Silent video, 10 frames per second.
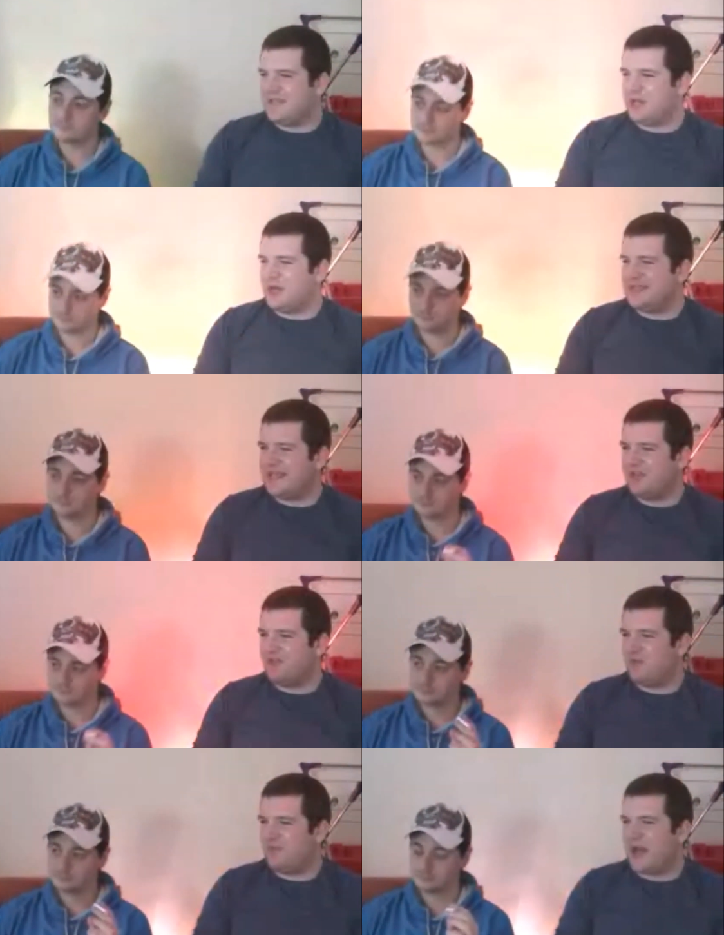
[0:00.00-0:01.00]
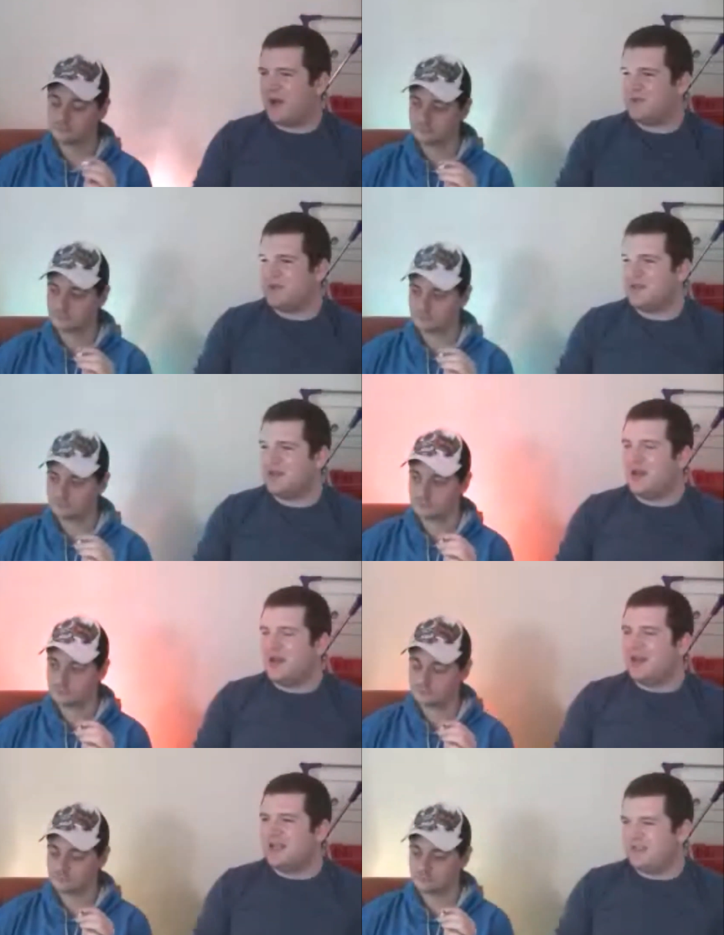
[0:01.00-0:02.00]
Speaker 1: when you were saying they were a pound?
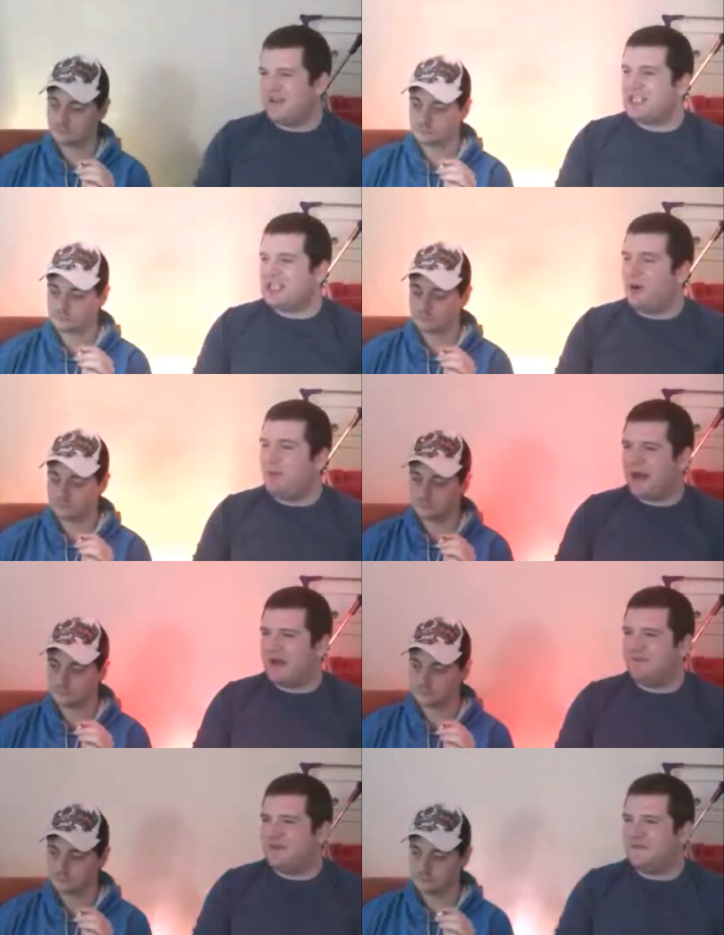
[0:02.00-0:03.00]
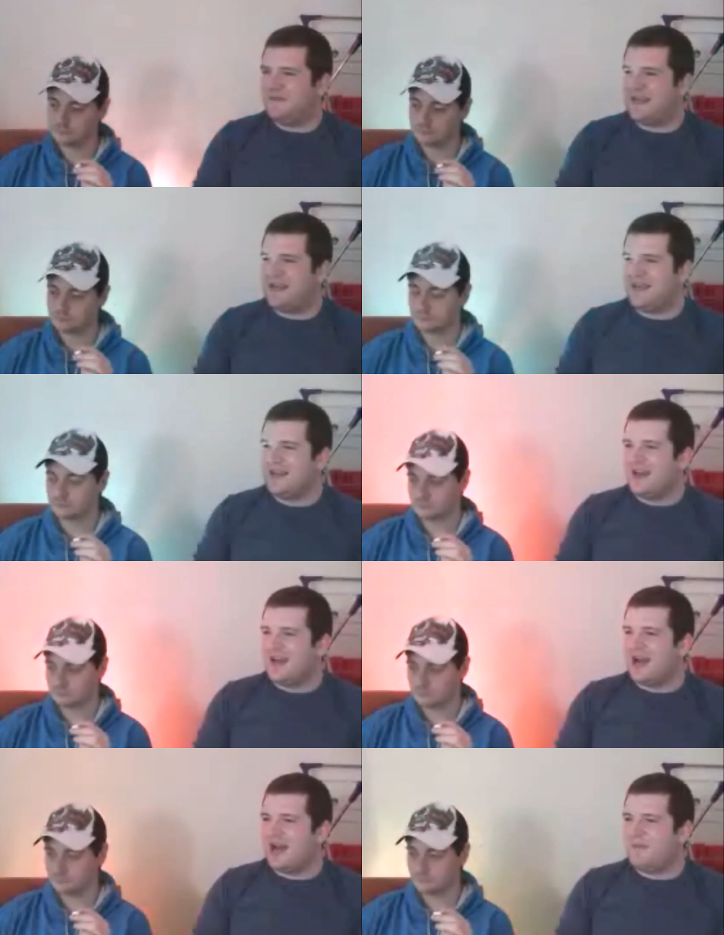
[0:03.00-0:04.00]
Because they're actually one pound fifty. Mm-hmm.
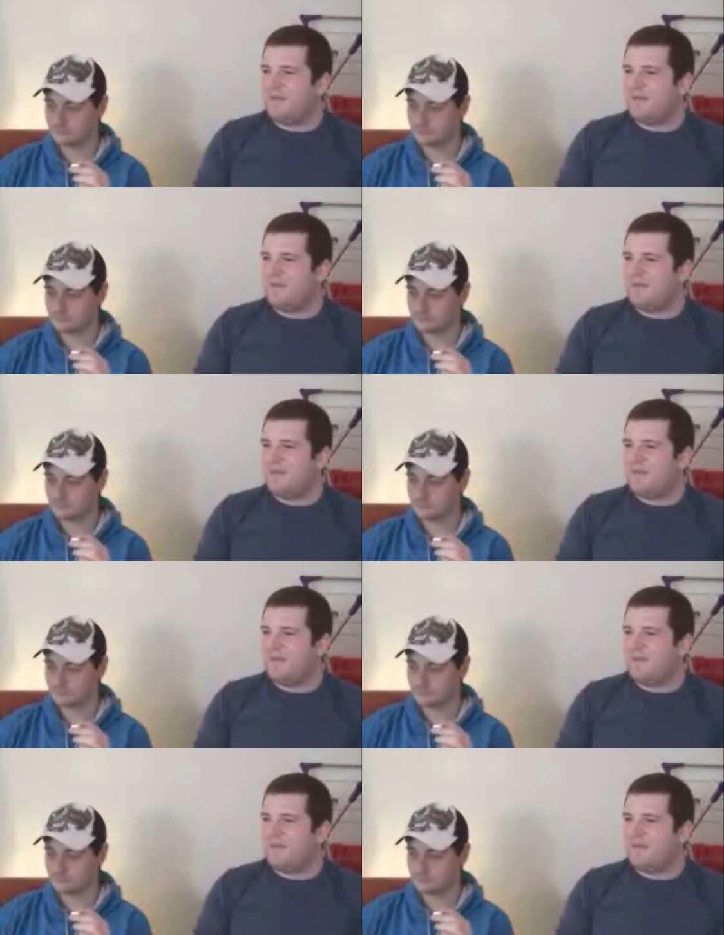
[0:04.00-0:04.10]
um,